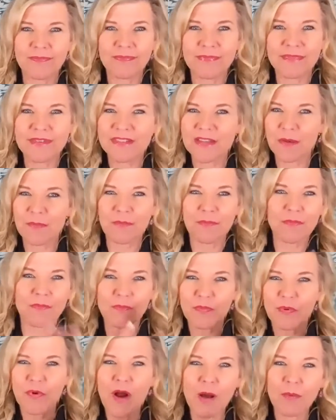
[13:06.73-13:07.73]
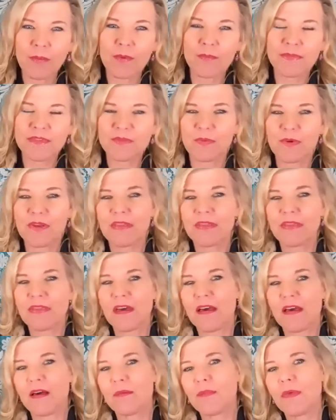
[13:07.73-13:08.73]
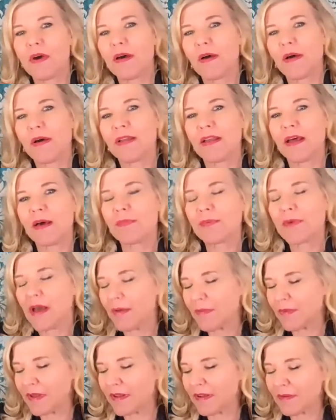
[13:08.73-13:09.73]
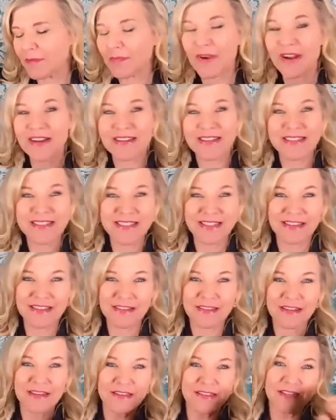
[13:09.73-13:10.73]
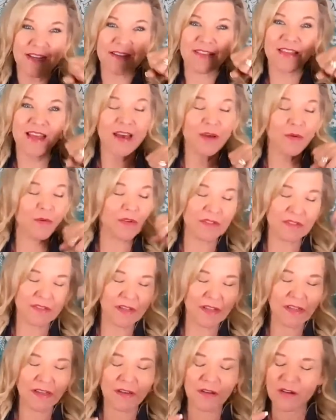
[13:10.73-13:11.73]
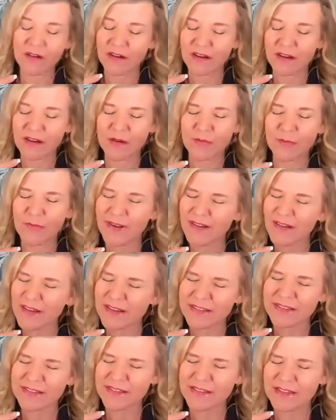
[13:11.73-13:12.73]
some problems with an upcoming pregnancy and things like that, where it's like, oh my God,